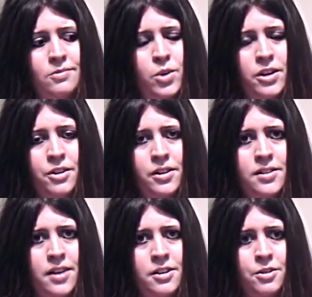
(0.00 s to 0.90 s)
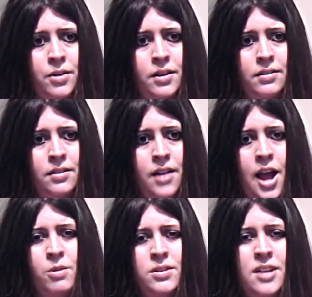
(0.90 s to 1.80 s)
what good is that doing?
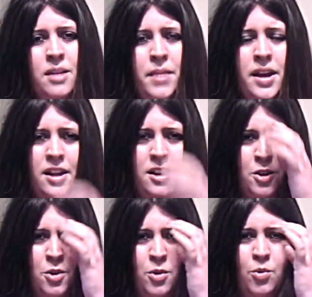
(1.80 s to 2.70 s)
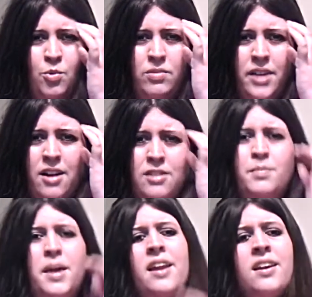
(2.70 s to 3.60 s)
How is that making you
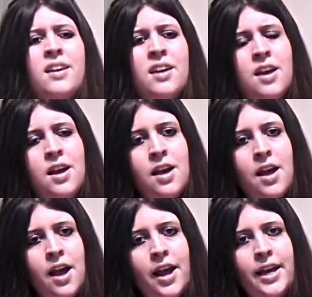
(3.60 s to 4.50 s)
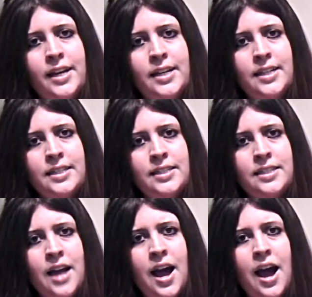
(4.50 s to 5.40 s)
charismatic?
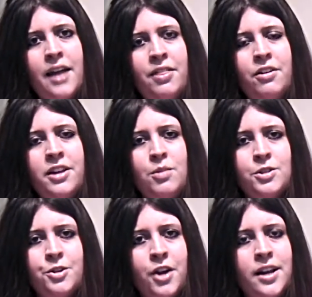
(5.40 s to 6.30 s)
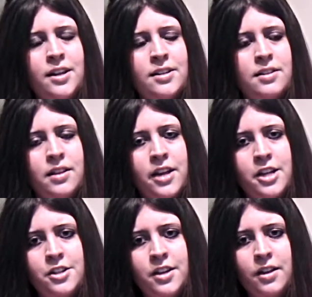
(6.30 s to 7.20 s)
And I thought he was great as the
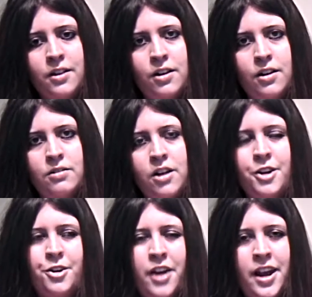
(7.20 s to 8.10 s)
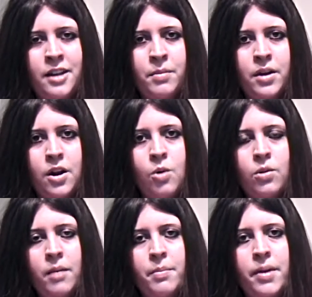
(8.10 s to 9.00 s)
Legend Killer. Not great, but a whole
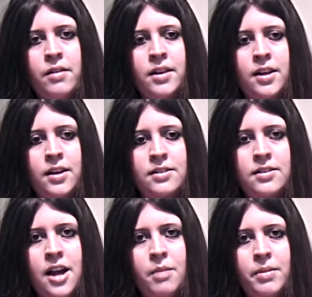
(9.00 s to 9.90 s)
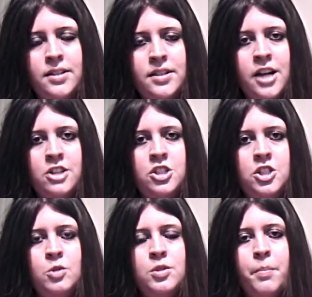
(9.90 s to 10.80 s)
lot better than he is now, because he actually
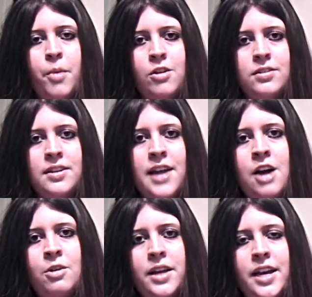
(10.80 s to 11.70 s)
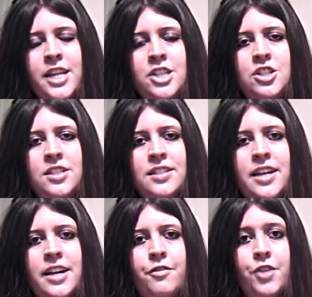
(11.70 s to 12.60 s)
showed some personality. He's just
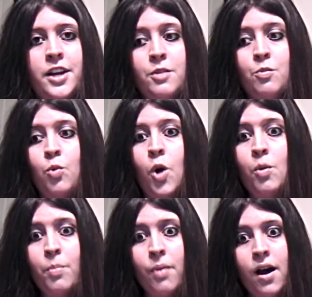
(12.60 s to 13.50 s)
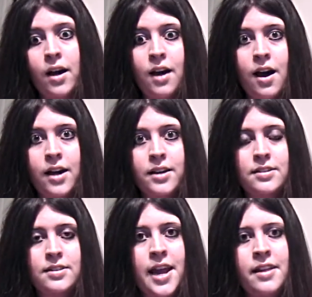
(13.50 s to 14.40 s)
like a freaking robot guy
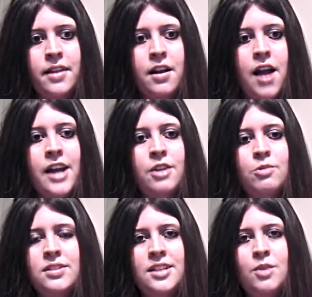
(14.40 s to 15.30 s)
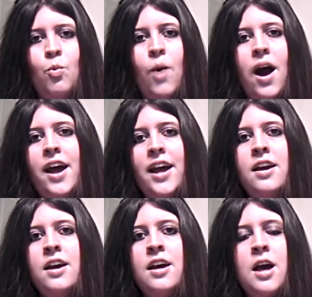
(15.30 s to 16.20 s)
standing there. I don't see why
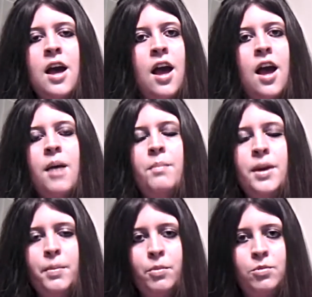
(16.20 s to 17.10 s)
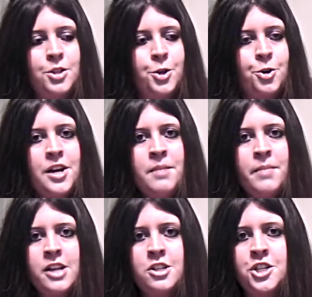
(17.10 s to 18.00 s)
people scream
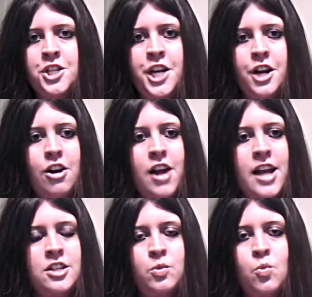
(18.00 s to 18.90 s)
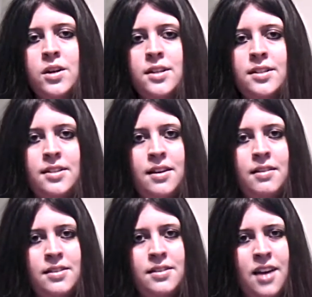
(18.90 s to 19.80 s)
and cheer and just want to see
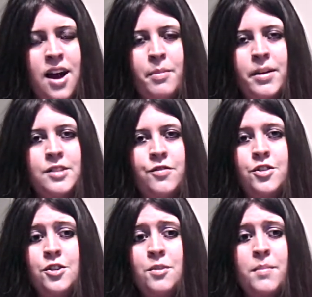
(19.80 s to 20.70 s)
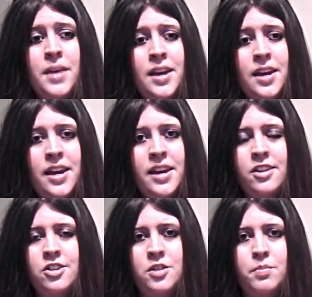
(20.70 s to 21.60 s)
this guy, because to me, he
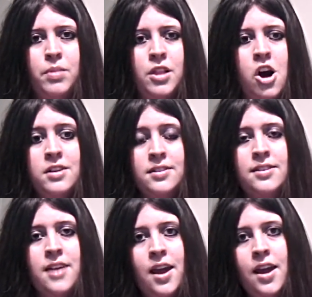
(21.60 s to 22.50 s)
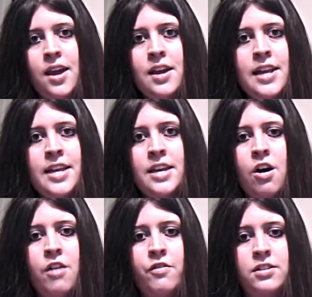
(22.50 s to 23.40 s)
is just blasé and he
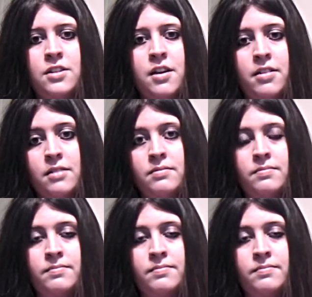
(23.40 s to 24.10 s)
offers nothing.